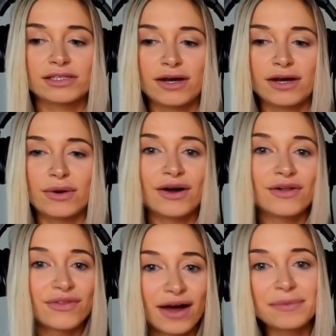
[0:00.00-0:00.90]
So
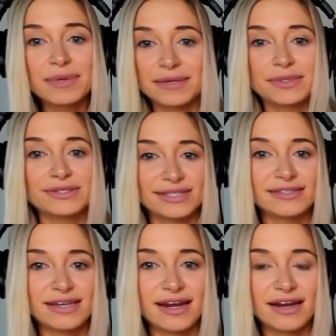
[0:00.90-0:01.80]
a lot of people
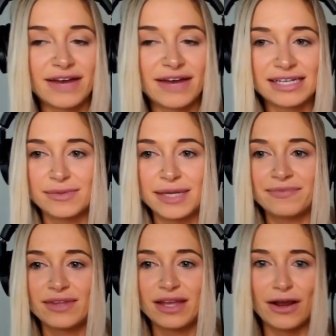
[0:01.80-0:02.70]
since then have asked
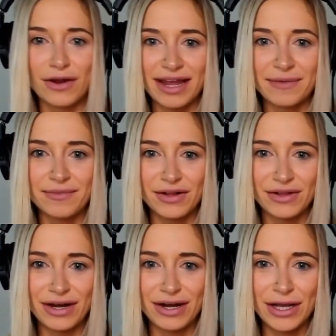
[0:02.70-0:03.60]
me, all right,
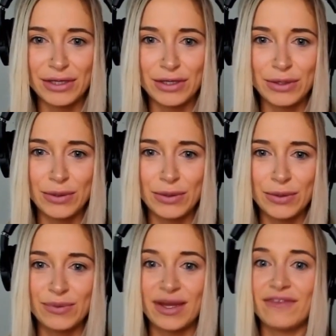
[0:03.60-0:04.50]
Elana,
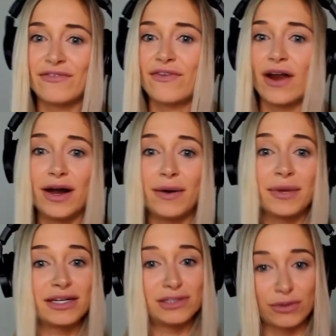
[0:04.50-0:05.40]
you went
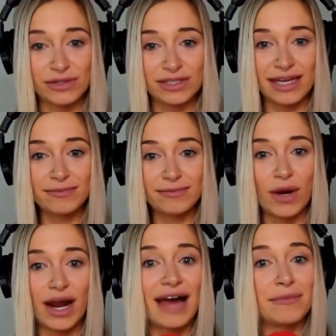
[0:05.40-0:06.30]
from consulting,
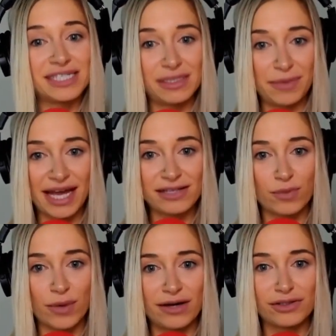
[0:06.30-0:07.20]
where I had my CPA
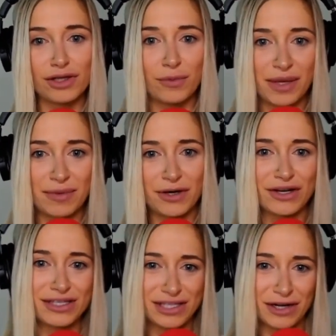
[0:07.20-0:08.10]
as well, so people
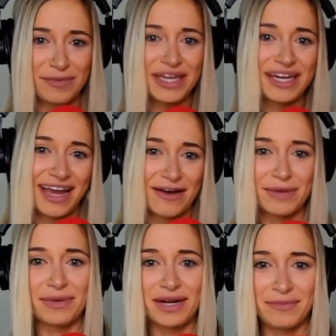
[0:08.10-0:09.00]
consider me an
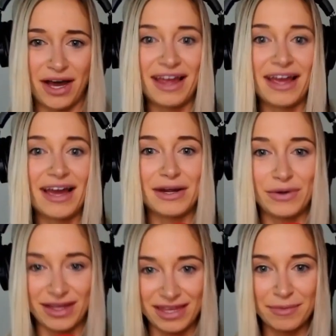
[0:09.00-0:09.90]
accountant, but I'm not. I know
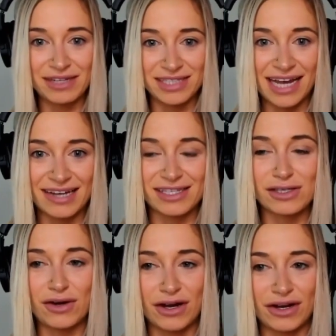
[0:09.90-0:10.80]
nothing about
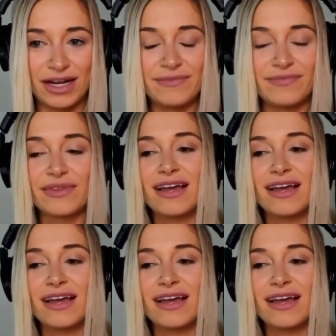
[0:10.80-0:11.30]
taxes or audit.